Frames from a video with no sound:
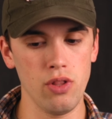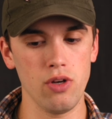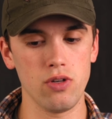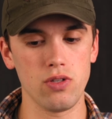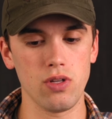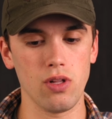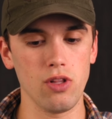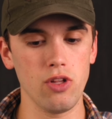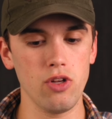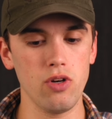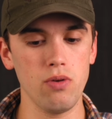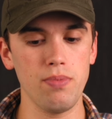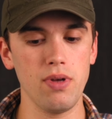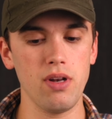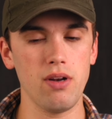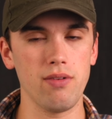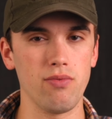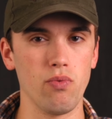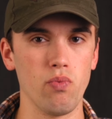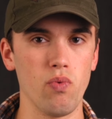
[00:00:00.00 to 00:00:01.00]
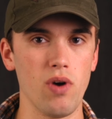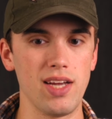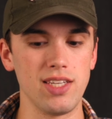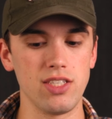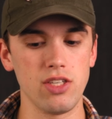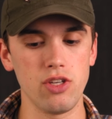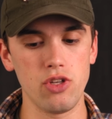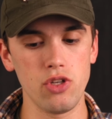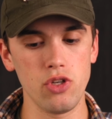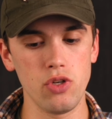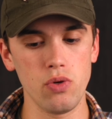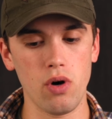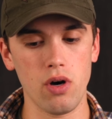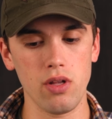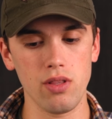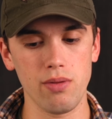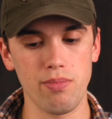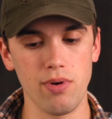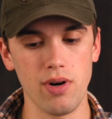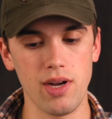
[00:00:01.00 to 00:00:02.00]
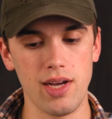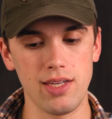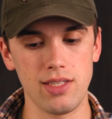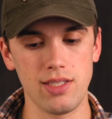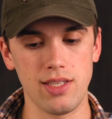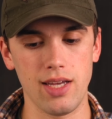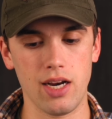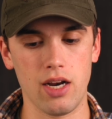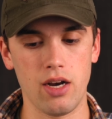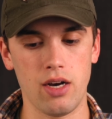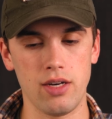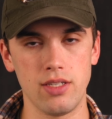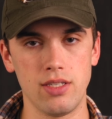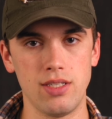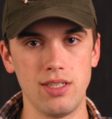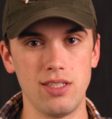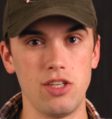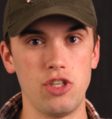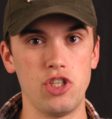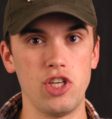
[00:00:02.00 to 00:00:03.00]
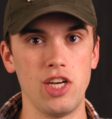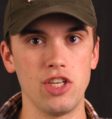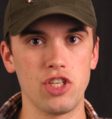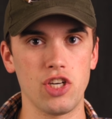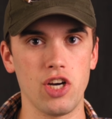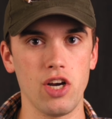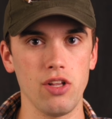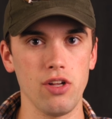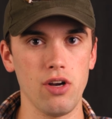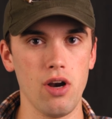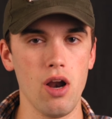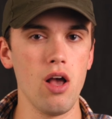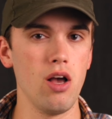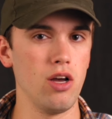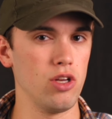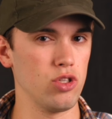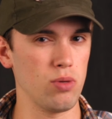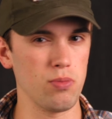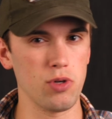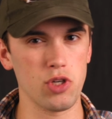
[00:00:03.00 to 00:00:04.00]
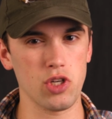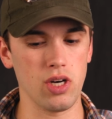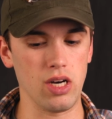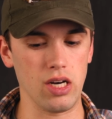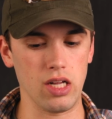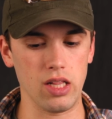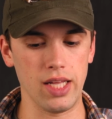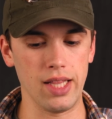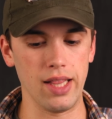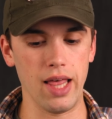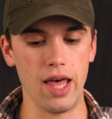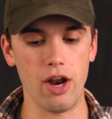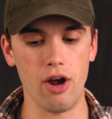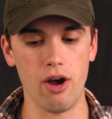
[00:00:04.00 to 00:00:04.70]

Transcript: there's a little bit of residue on the brass that causes it to change color, so I'm just going to clean that